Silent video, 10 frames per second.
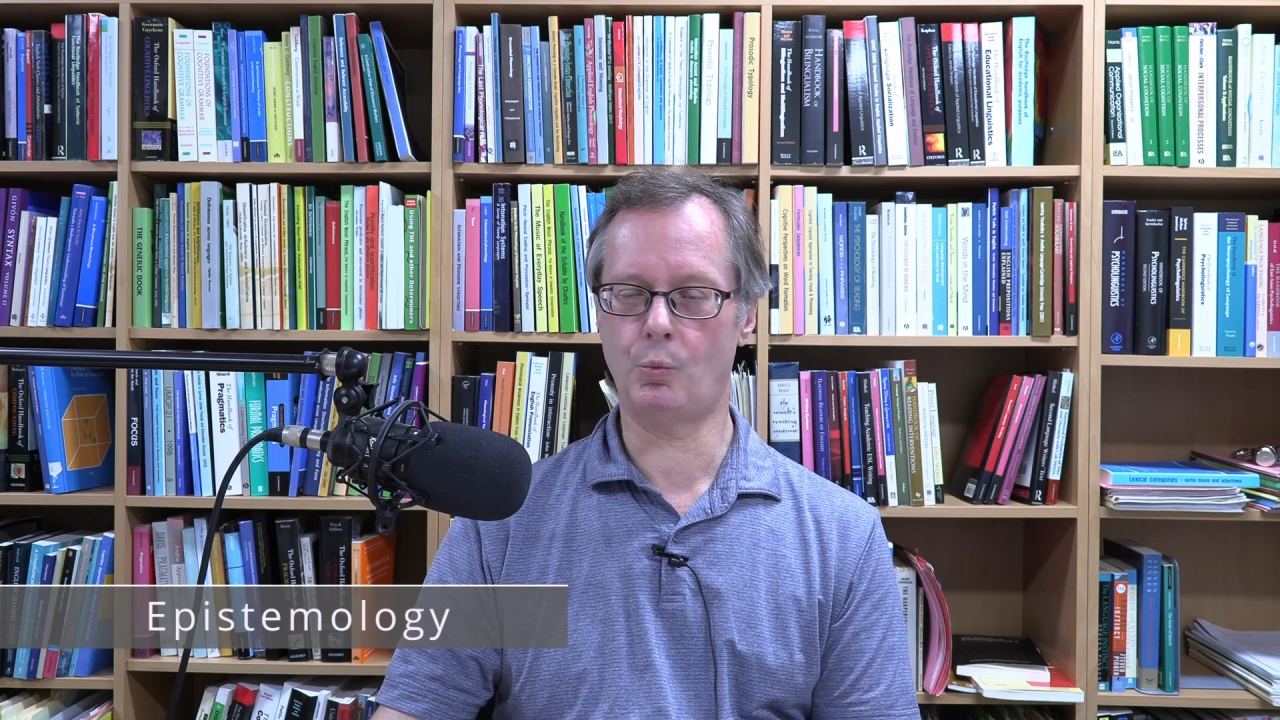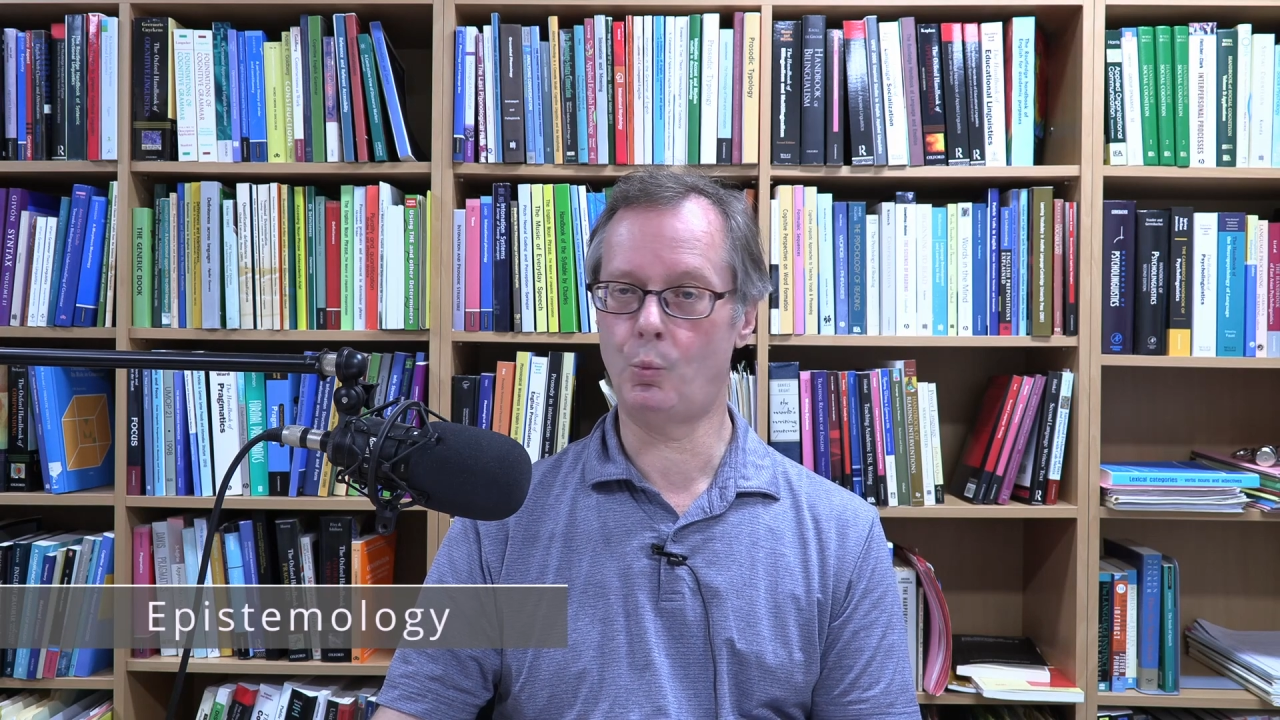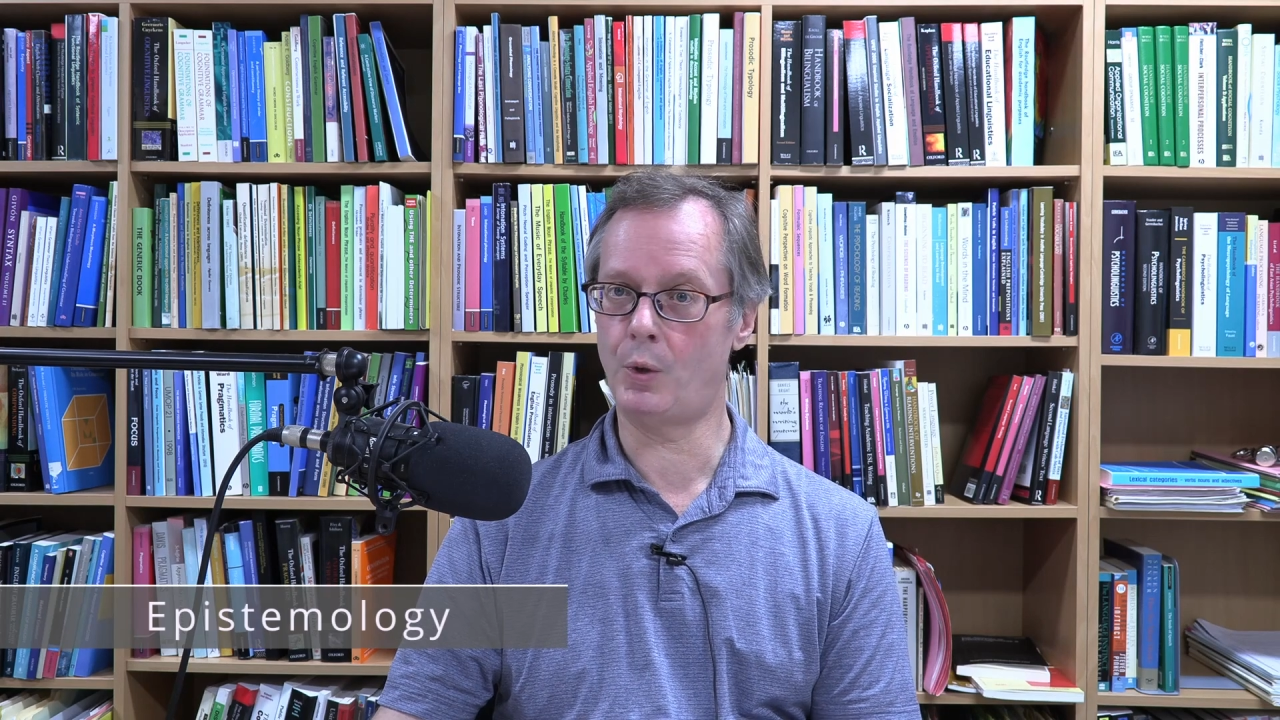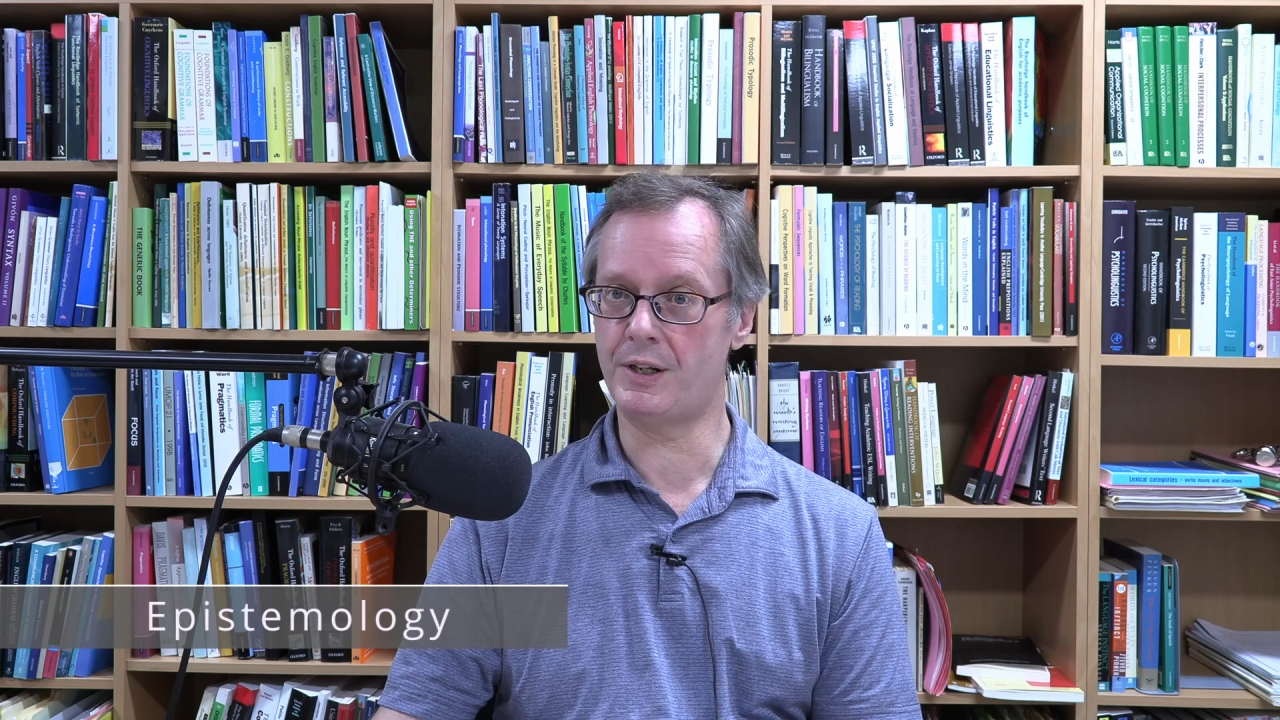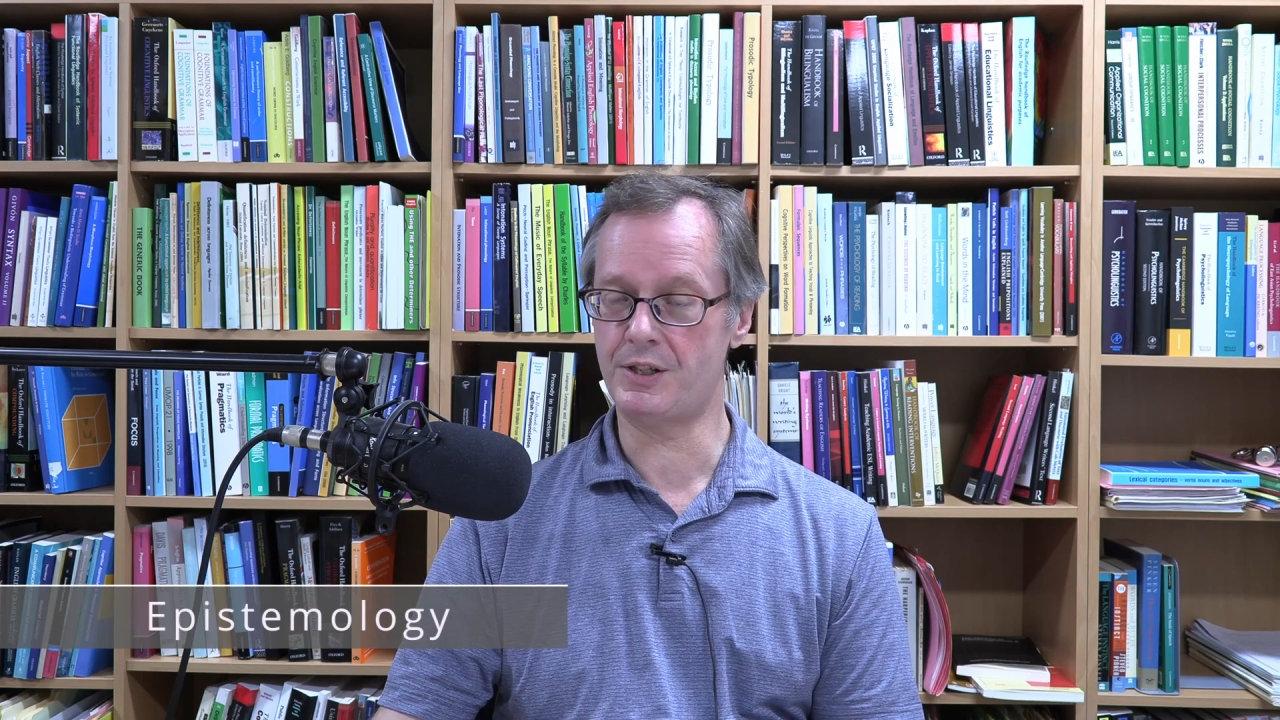
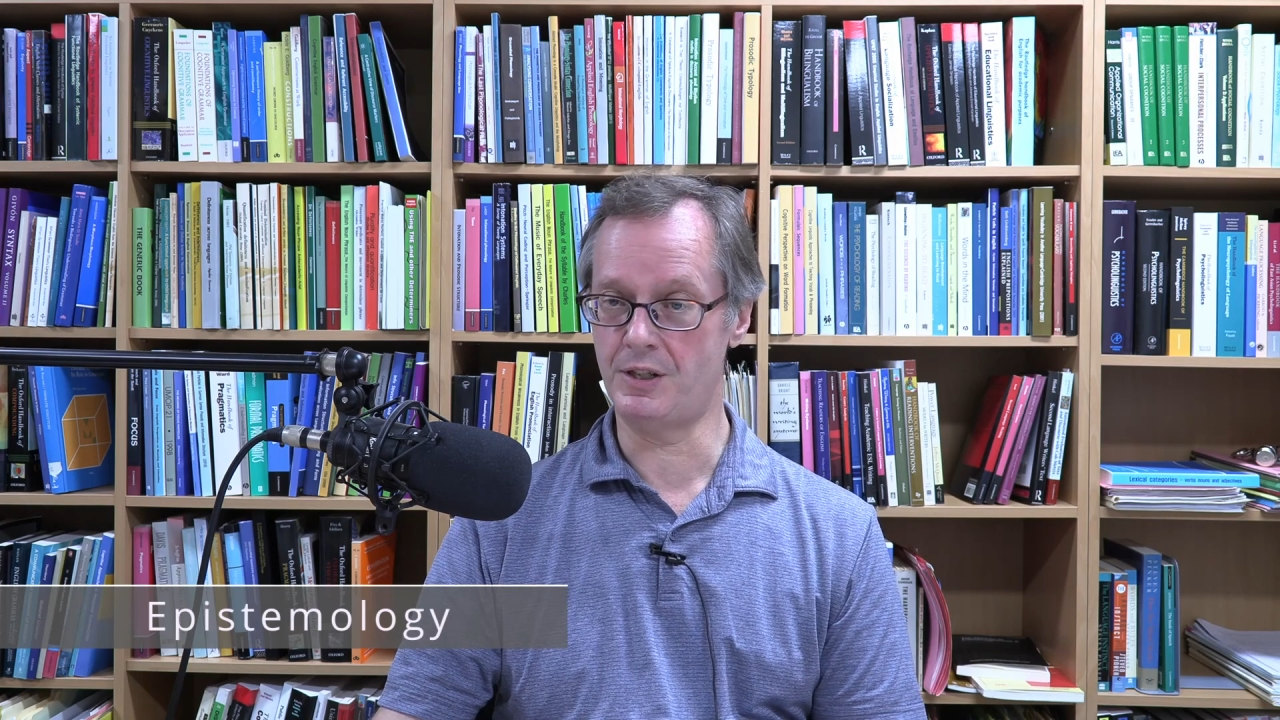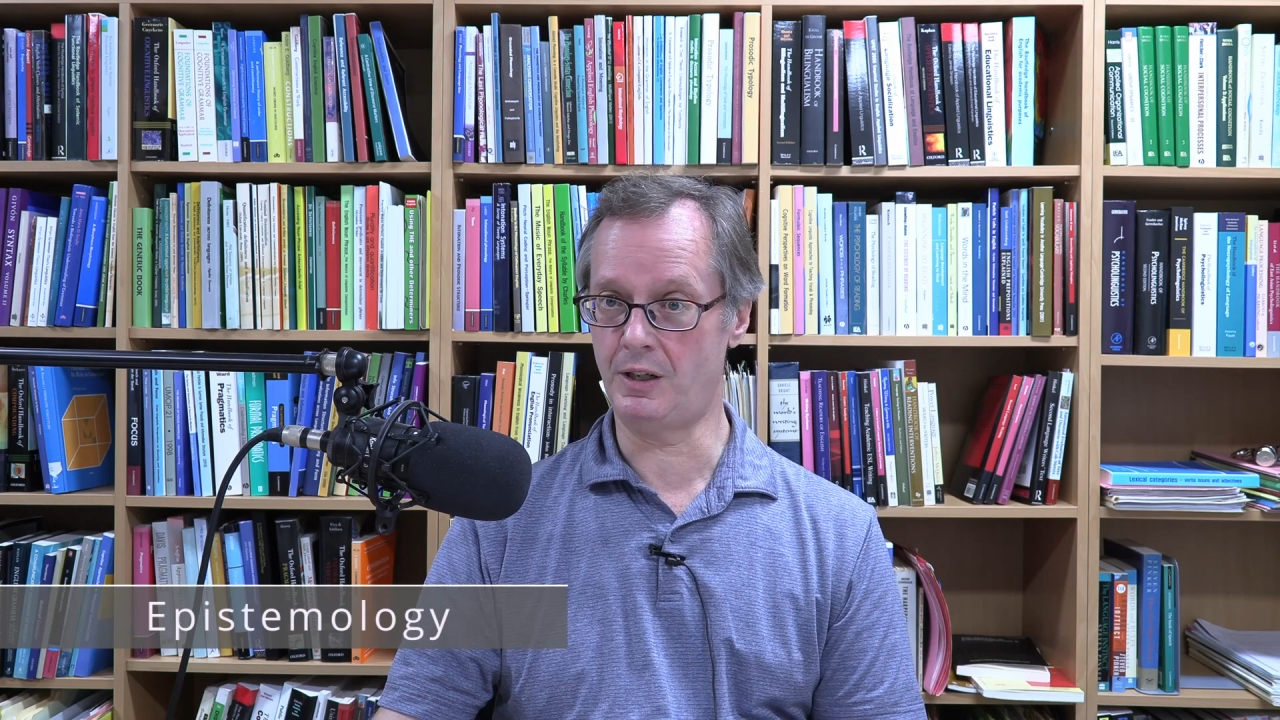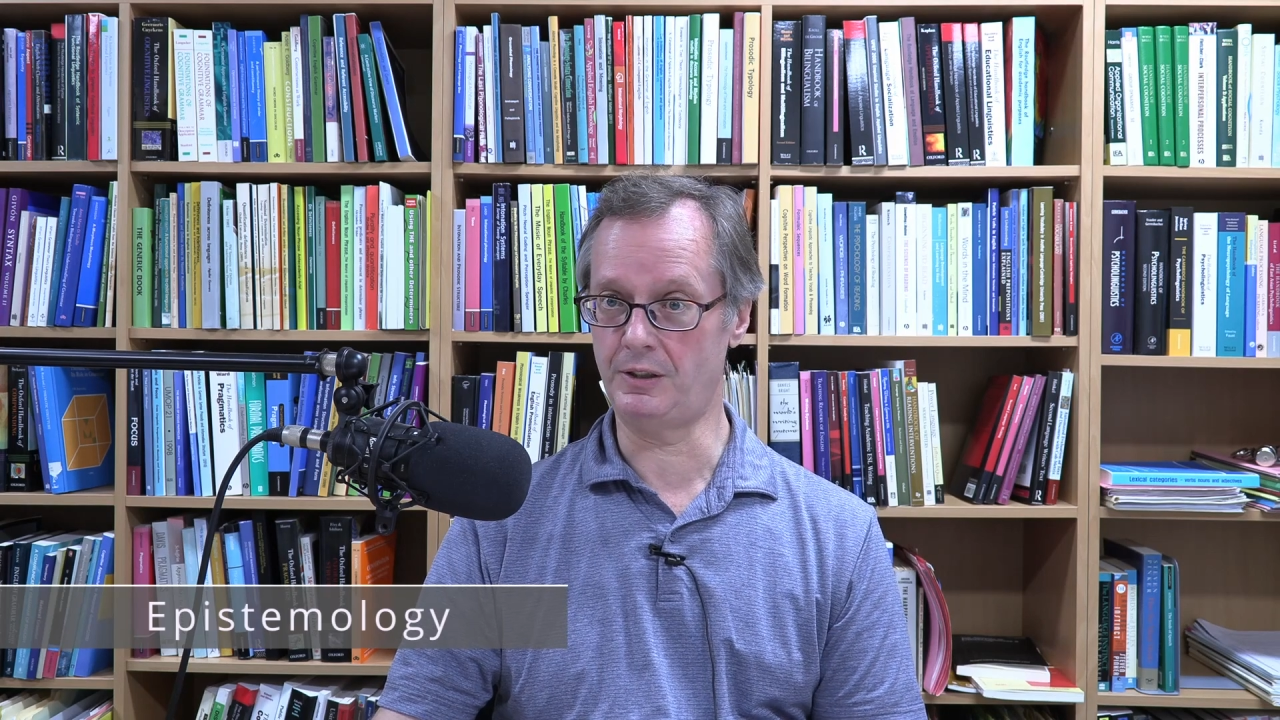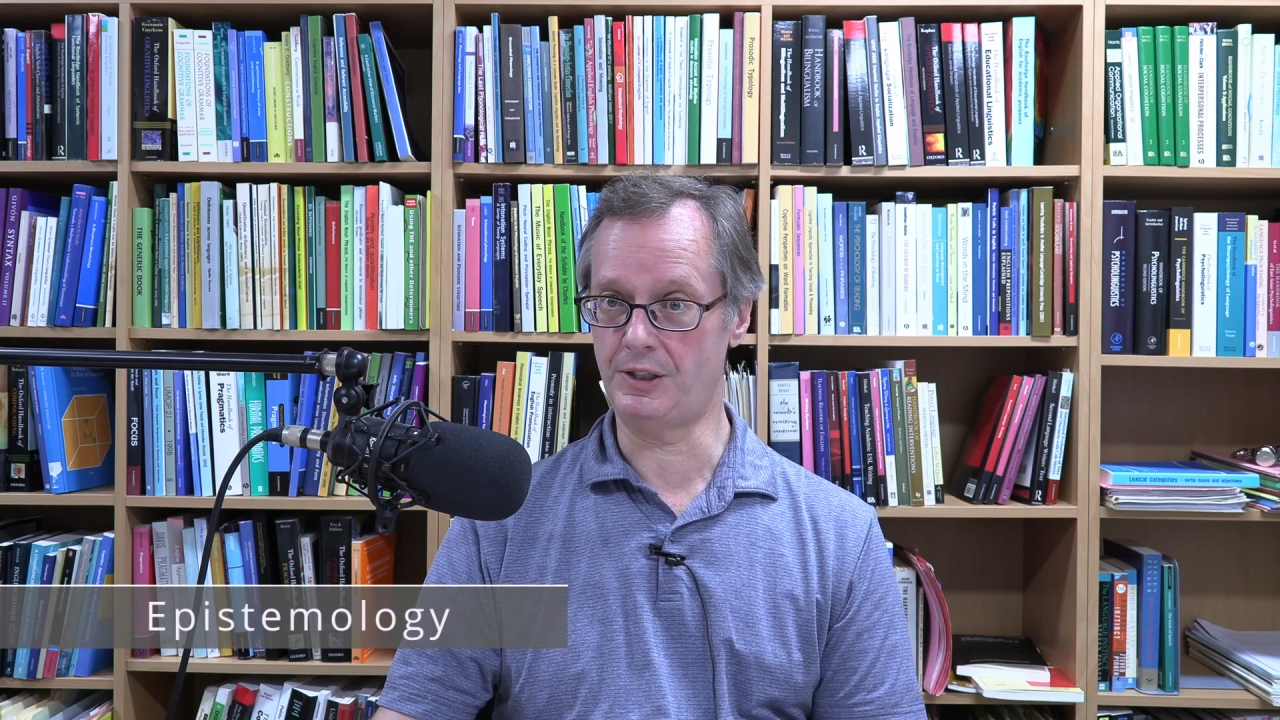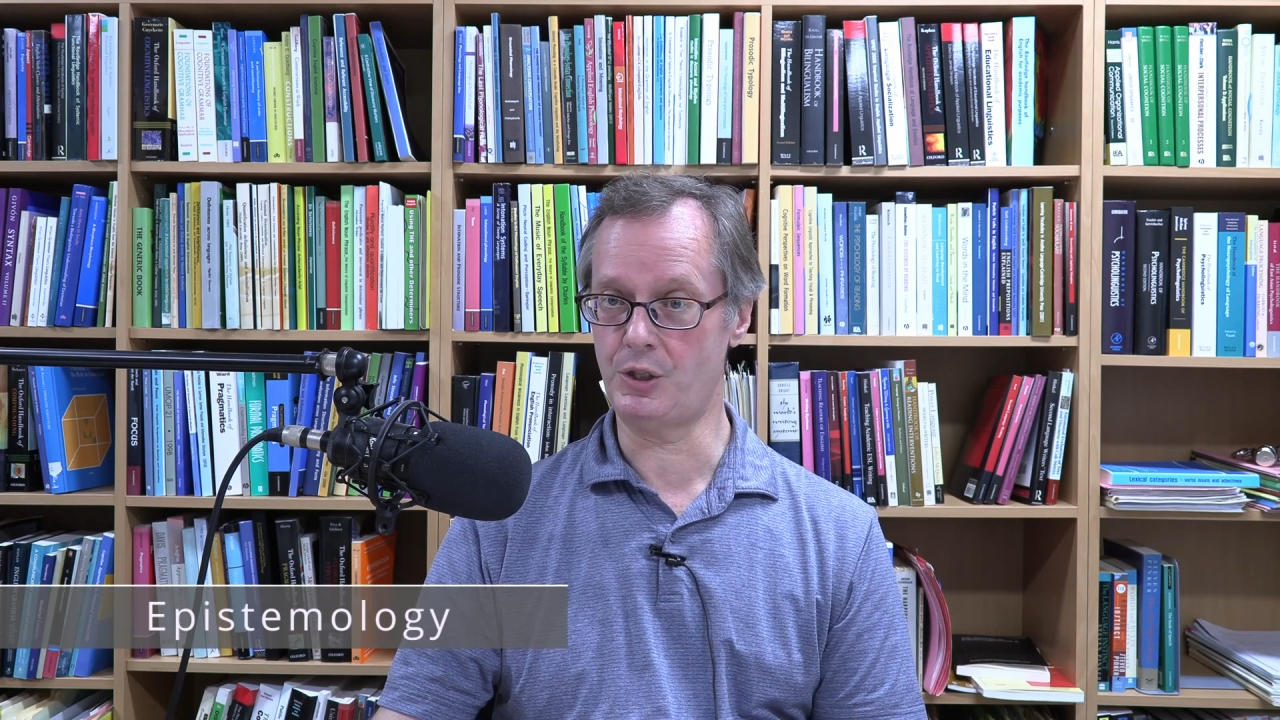what is
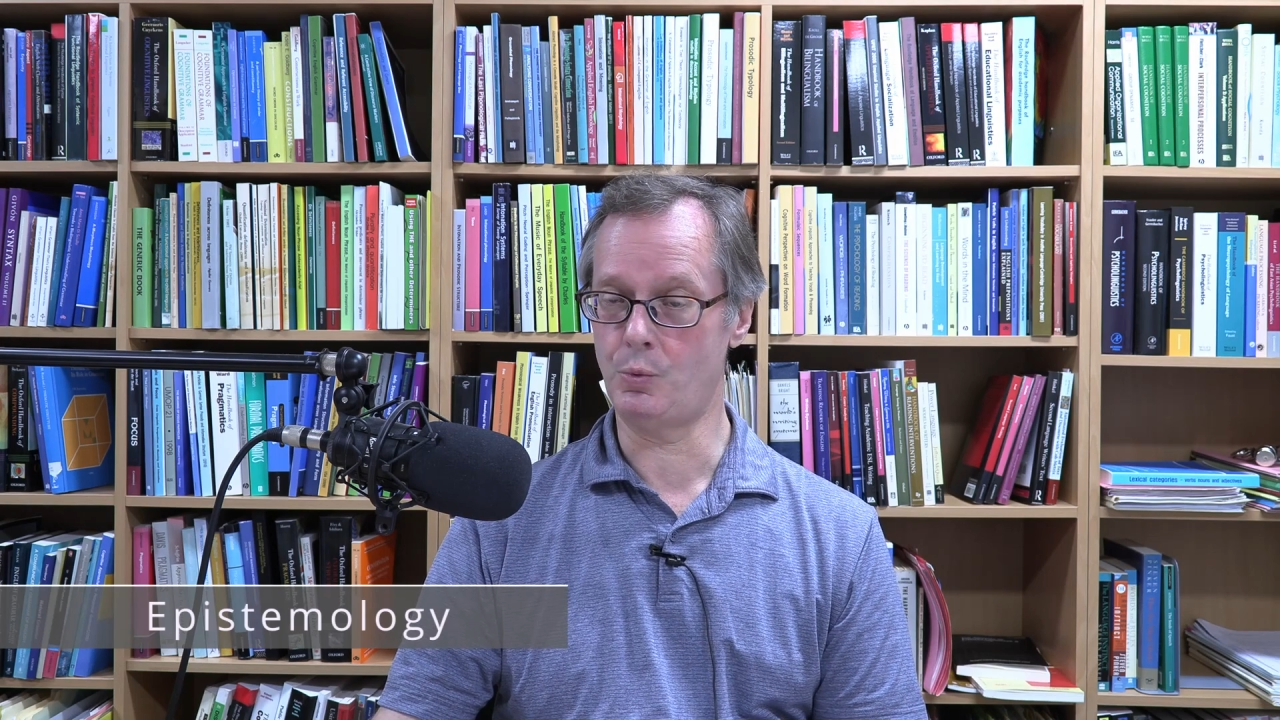knowledge?